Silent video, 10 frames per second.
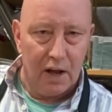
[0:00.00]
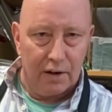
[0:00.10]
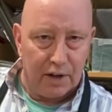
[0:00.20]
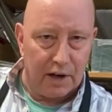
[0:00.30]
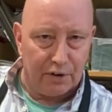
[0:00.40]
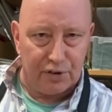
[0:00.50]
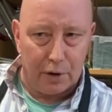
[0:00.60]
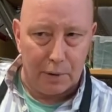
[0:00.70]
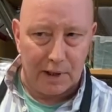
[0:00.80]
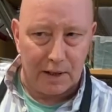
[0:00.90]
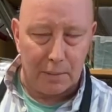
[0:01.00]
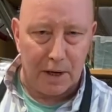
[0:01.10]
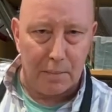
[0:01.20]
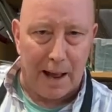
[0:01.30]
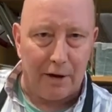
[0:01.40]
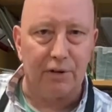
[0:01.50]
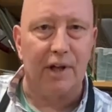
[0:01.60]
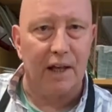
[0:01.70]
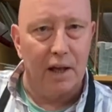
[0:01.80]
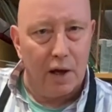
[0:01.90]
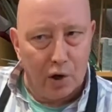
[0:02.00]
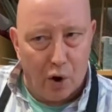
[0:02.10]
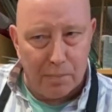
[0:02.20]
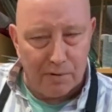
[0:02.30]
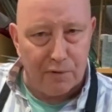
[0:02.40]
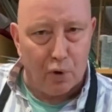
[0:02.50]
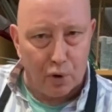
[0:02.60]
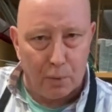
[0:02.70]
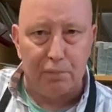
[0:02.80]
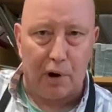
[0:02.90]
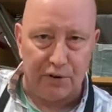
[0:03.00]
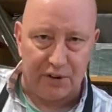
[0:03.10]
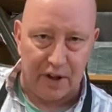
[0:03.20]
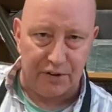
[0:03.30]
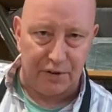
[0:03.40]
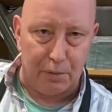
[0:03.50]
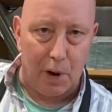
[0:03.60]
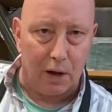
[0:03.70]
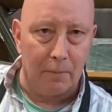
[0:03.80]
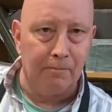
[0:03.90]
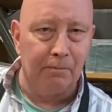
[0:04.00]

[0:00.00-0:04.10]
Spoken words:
Then I'll show you a little bit about the copper foil process as well,